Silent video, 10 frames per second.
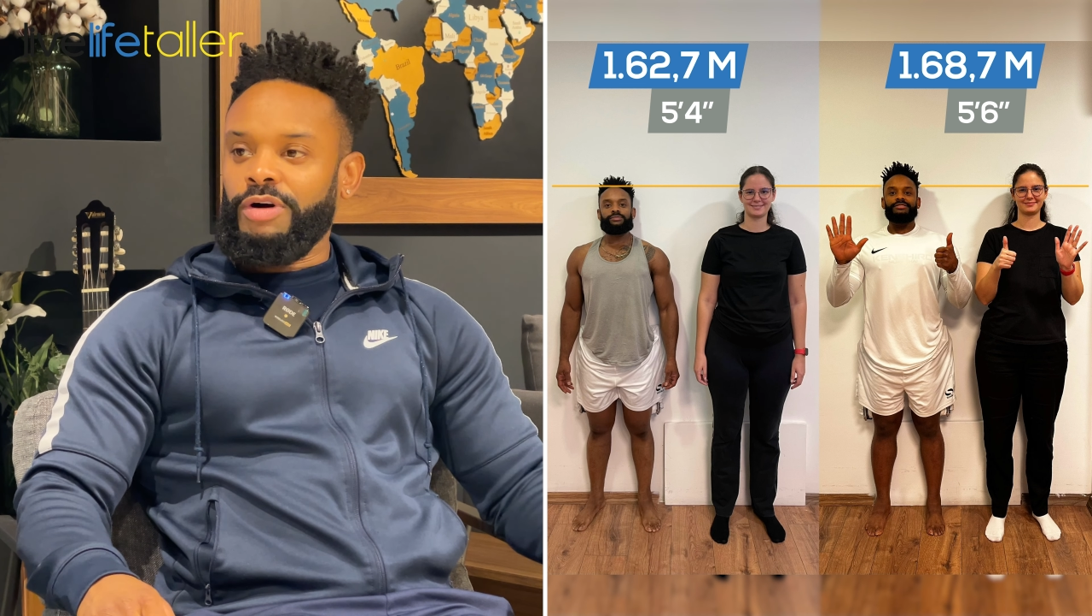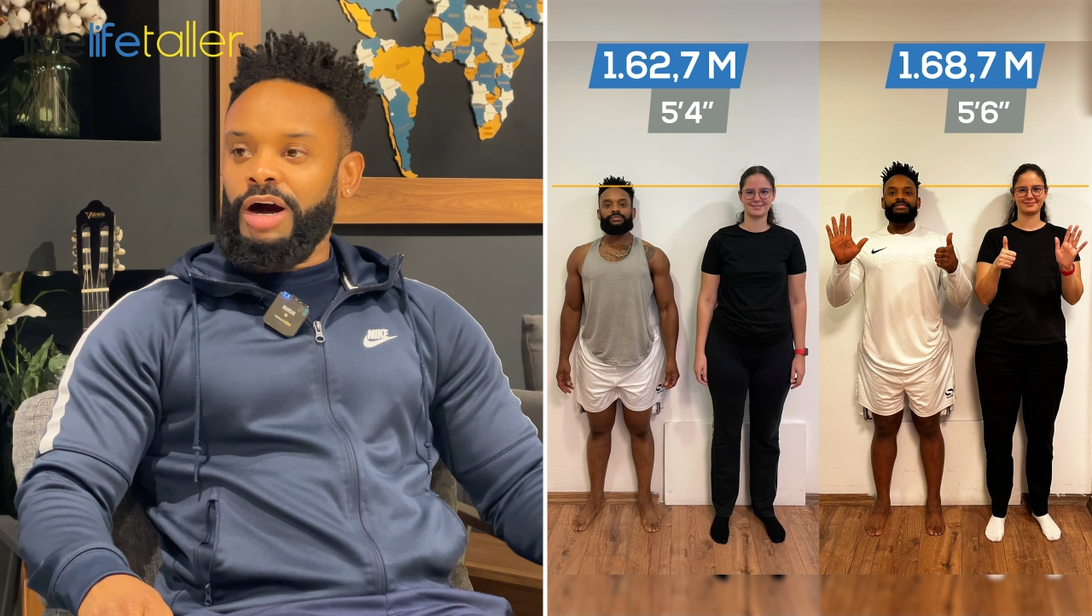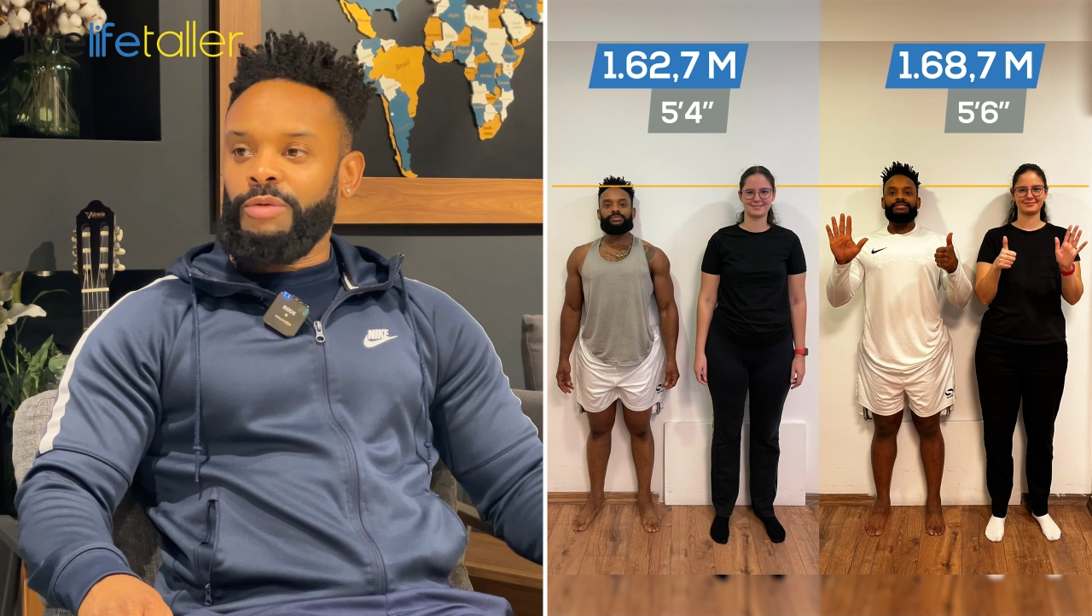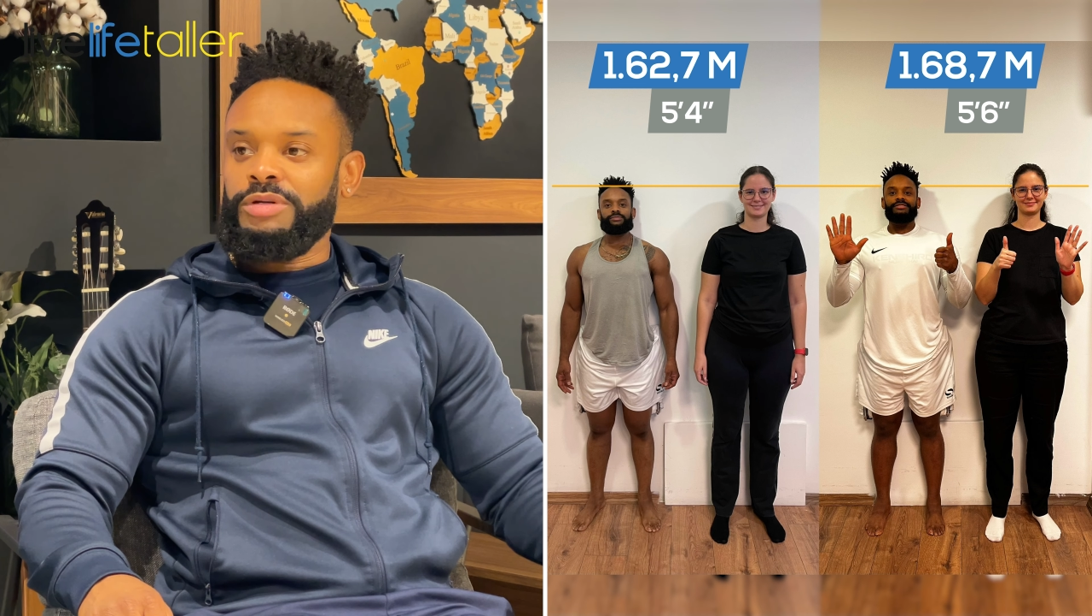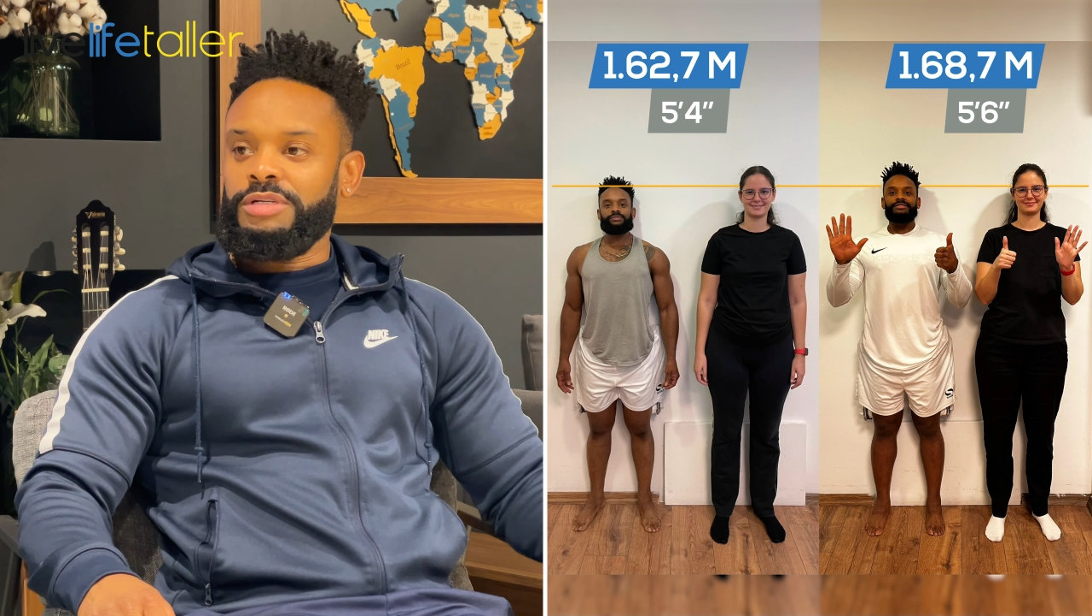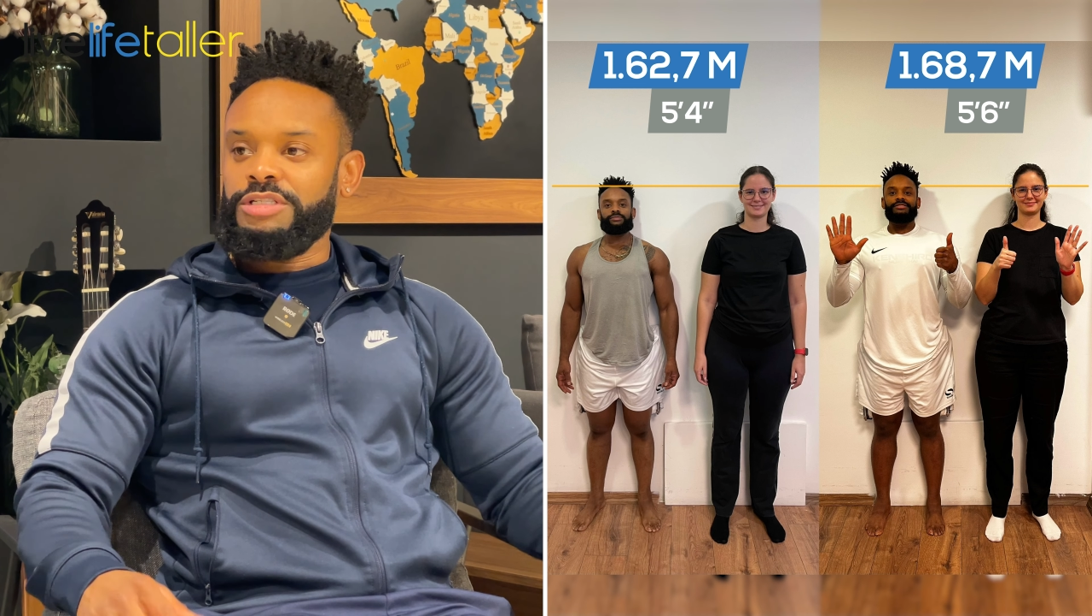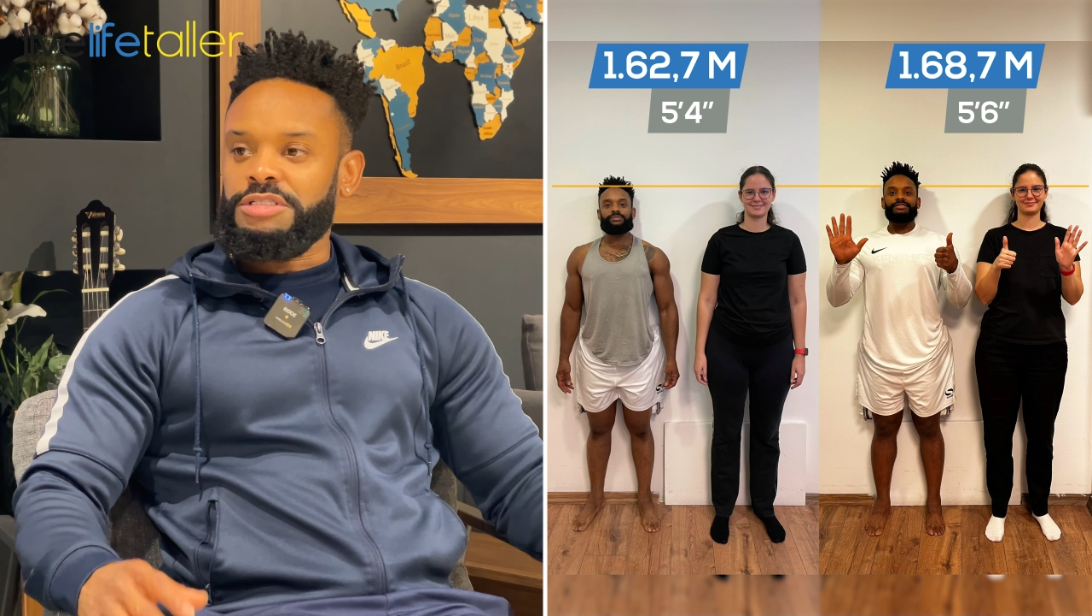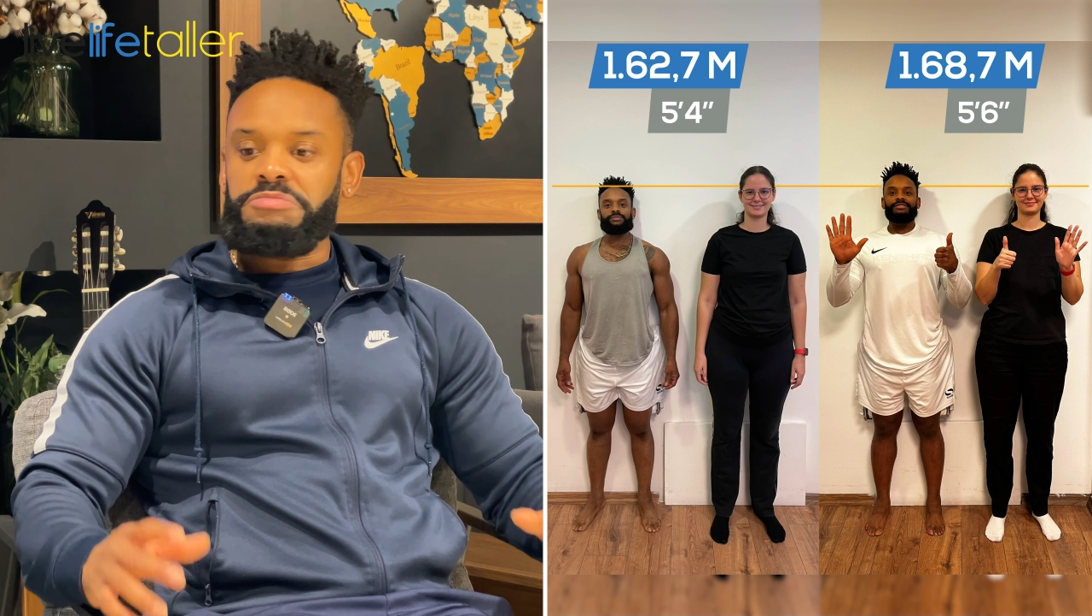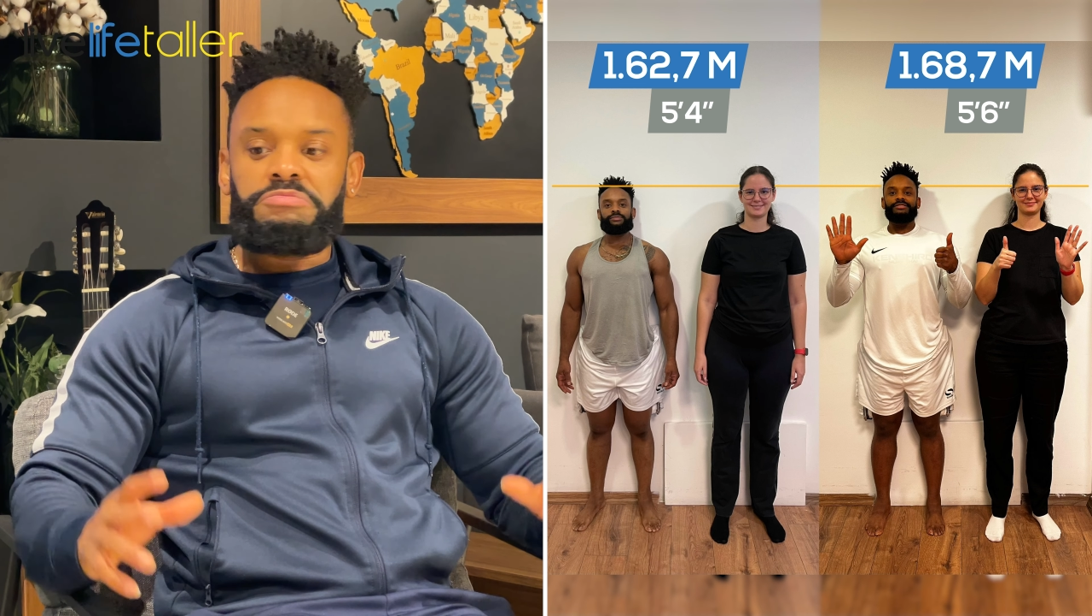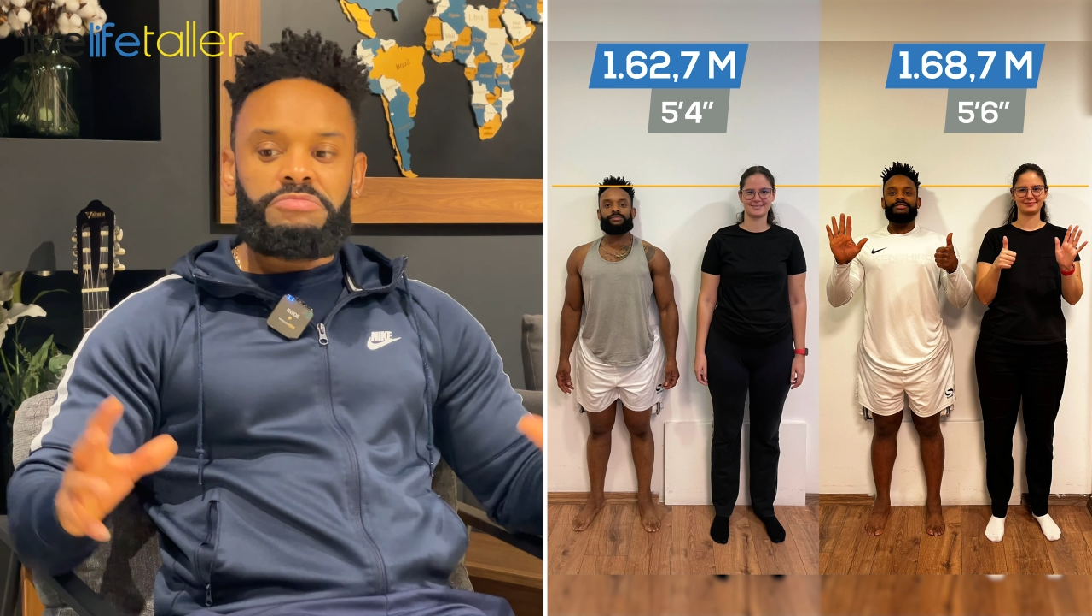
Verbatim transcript: I would just